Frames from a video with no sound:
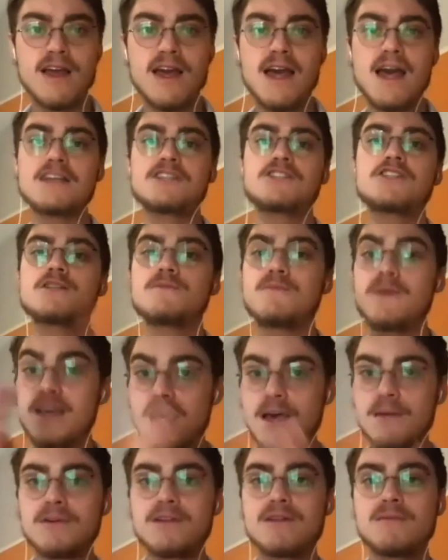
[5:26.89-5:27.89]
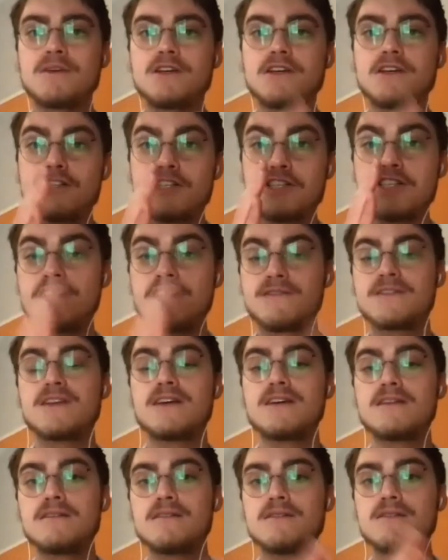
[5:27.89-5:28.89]
as just being able to be
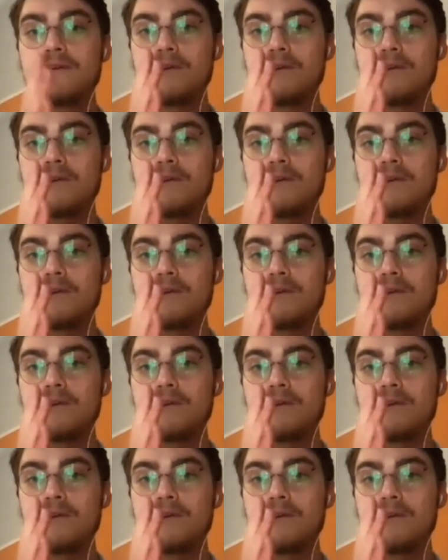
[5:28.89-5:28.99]
shifted